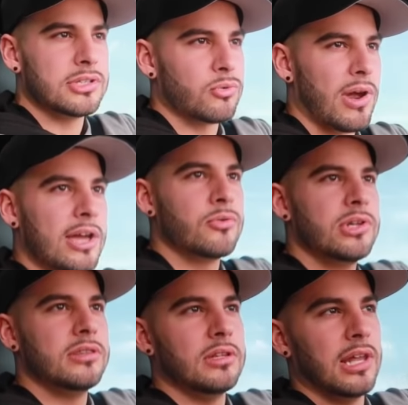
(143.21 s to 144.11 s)
It's
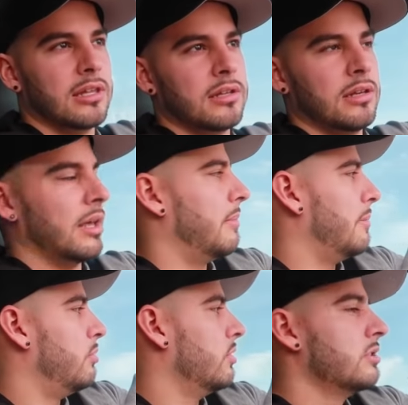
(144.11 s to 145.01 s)
ragweed, l'herbe
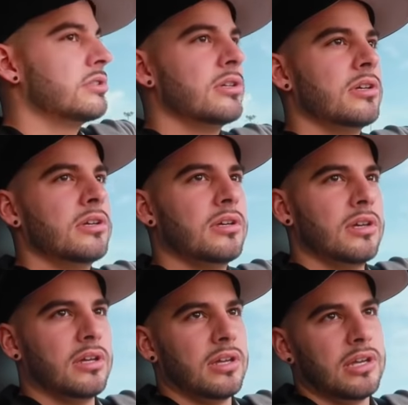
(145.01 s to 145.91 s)

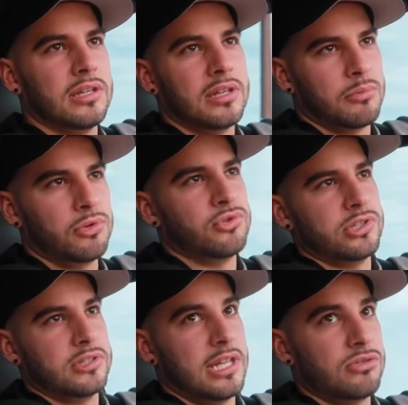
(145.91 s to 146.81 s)
and I'm
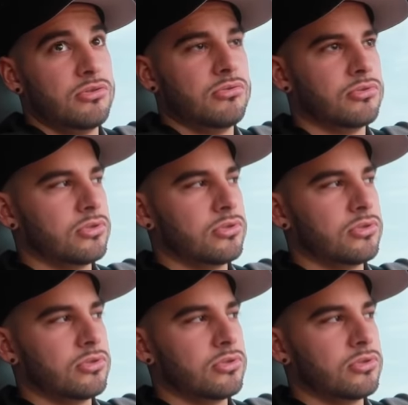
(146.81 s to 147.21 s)
allergic to that too.